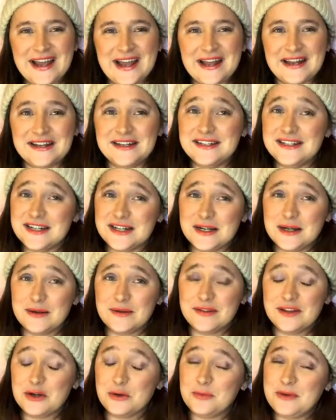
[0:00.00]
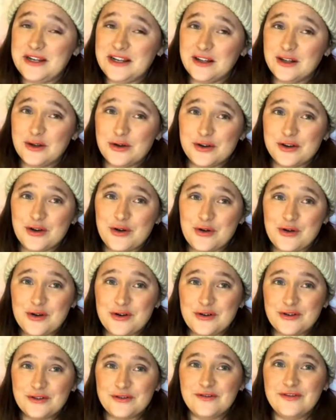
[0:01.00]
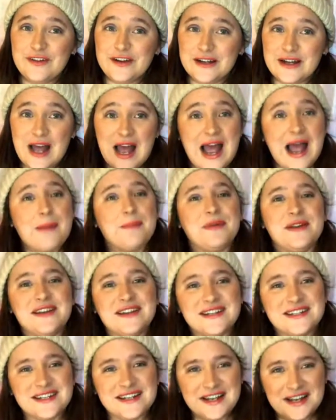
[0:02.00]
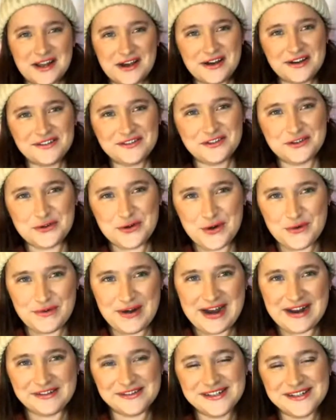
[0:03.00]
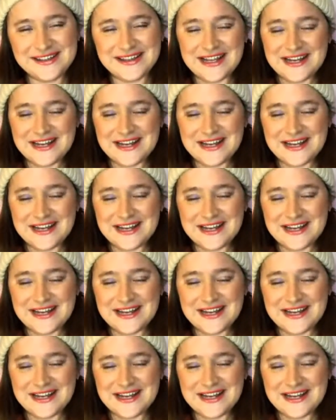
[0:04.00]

And there'll be a lot of happiness and laughter around.